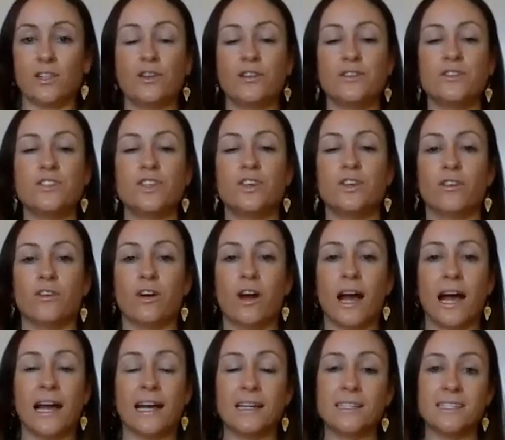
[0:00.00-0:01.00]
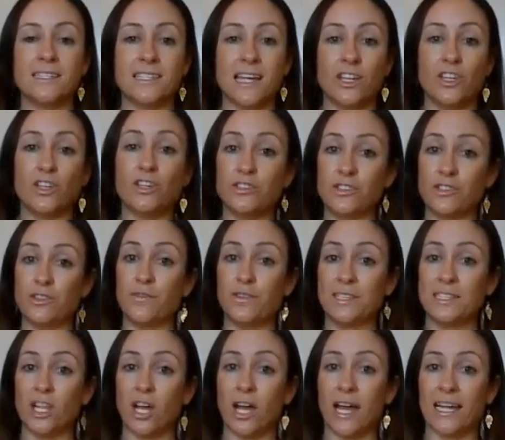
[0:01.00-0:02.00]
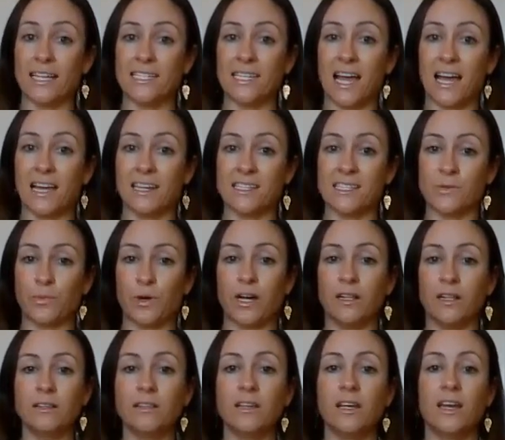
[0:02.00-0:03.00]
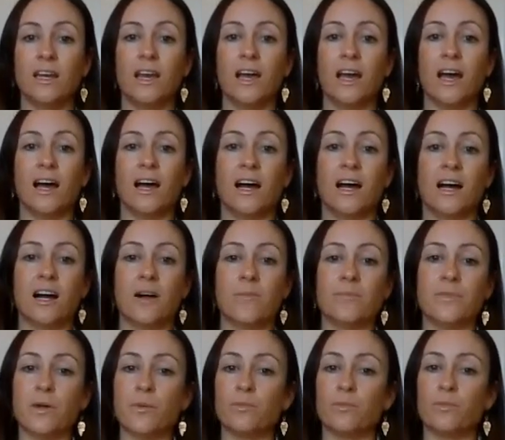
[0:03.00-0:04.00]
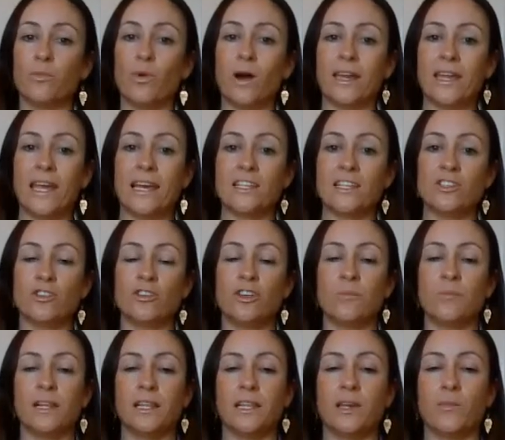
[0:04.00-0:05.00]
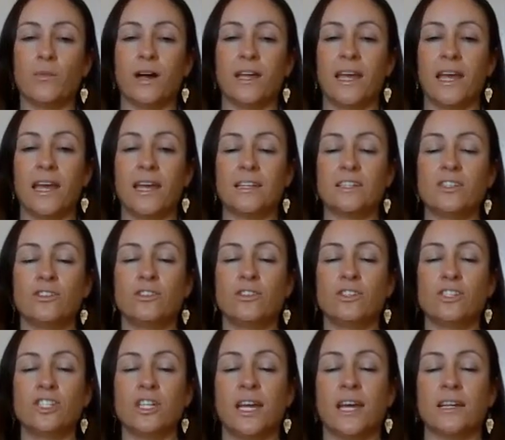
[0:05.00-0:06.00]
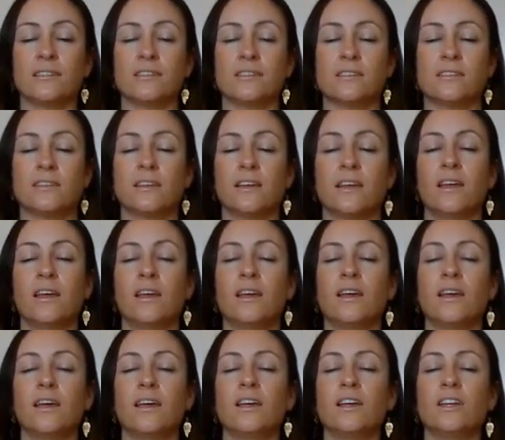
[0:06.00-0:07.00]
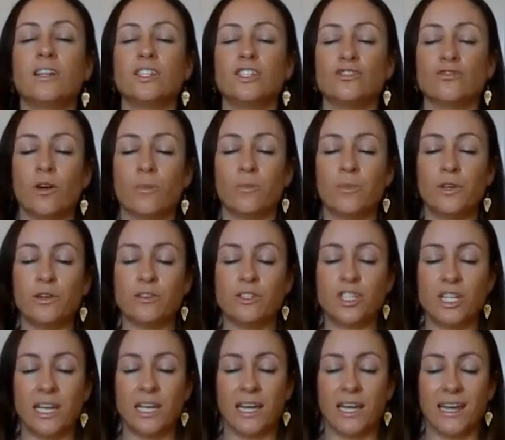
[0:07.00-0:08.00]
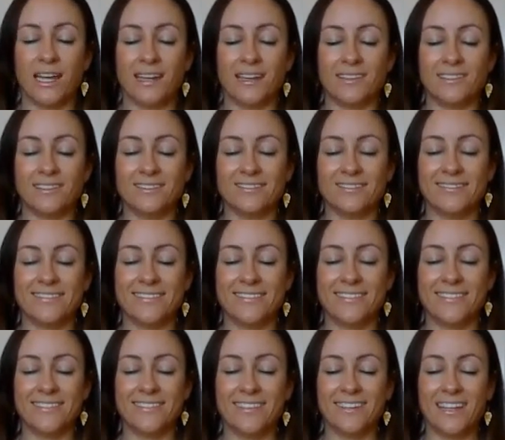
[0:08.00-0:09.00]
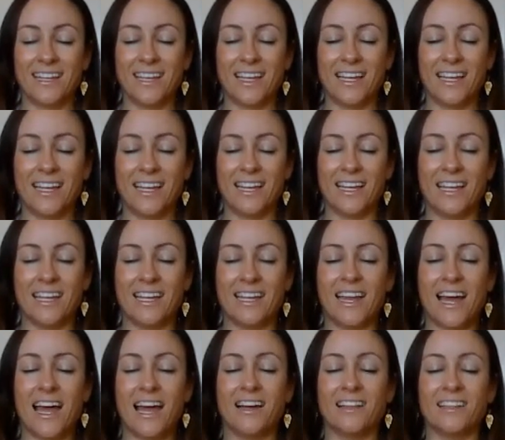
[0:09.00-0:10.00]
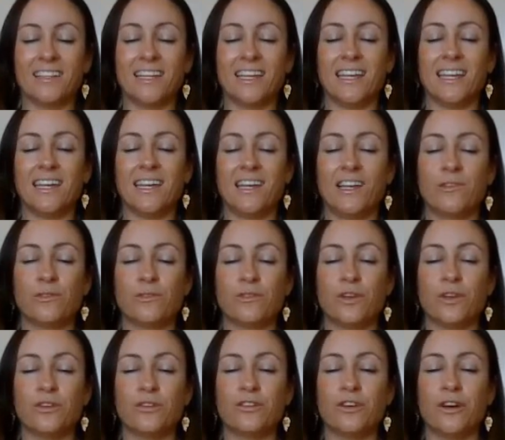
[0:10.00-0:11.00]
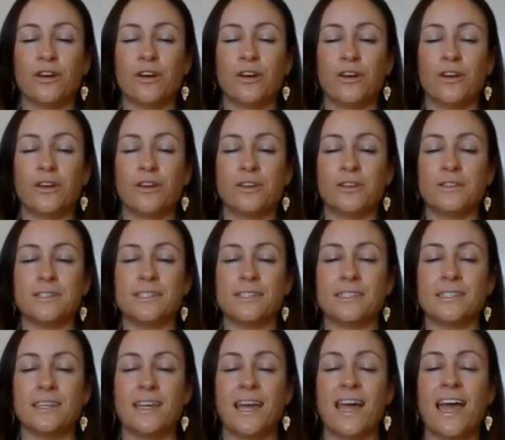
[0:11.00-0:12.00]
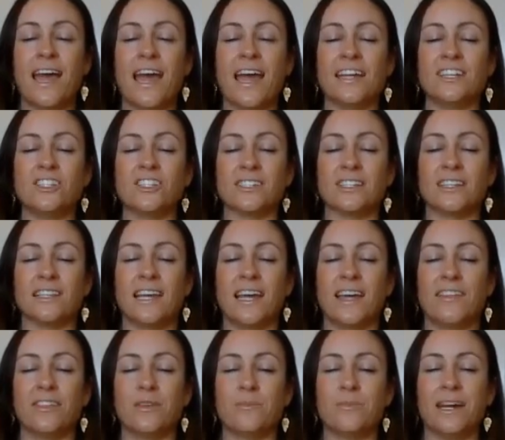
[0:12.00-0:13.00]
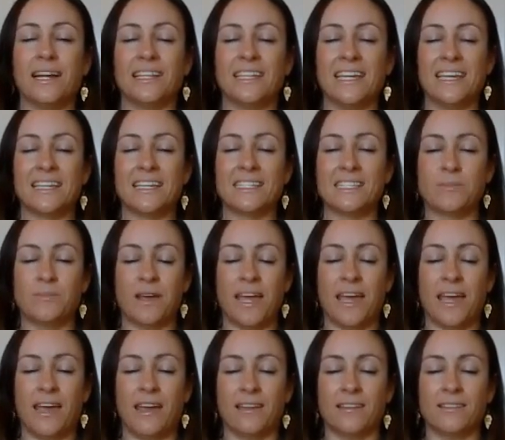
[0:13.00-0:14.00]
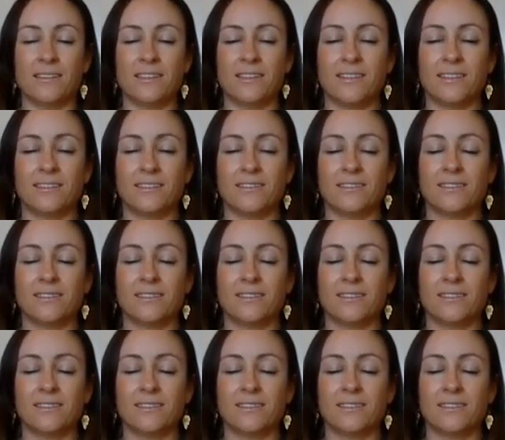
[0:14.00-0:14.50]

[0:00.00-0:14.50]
closing your eyes, and you can do this lying down as well, one hand on your belly, one hand on your chest, drop your chin, inhale in through your nose, and just let the belly expand.